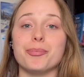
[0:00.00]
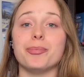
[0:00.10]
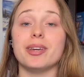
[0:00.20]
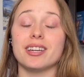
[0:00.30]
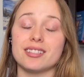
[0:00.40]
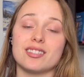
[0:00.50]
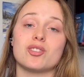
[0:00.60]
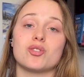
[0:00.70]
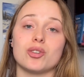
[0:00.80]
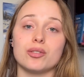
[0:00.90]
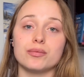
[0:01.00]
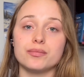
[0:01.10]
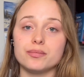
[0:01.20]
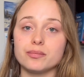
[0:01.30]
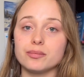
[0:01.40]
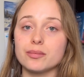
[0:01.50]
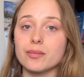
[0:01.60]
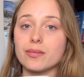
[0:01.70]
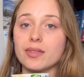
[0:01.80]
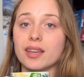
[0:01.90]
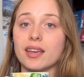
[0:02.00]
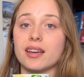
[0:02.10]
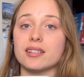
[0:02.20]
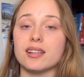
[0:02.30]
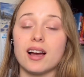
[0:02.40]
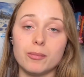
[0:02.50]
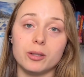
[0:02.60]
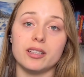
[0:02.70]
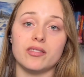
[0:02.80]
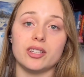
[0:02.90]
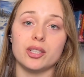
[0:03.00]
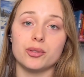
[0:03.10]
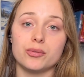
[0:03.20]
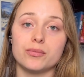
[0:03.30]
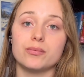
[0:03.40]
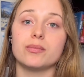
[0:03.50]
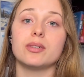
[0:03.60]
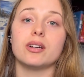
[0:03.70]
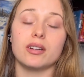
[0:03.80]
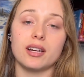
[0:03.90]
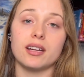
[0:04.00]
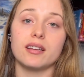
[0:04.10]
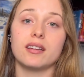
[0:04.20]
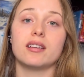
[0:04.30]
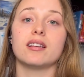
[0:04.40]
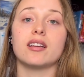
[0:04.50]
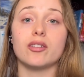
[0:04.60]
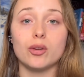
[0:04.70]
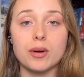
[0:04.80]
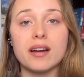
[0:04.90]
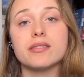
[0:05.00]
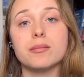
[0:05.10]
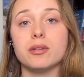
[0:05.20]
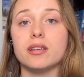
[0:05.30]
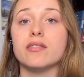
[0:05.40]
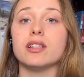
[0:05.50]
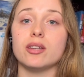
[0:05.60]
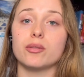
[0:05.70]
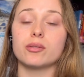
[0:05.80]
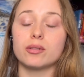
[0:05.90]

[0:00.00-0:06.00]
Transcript: because it's true. And I believe in you, okay? Now you have to believe in you.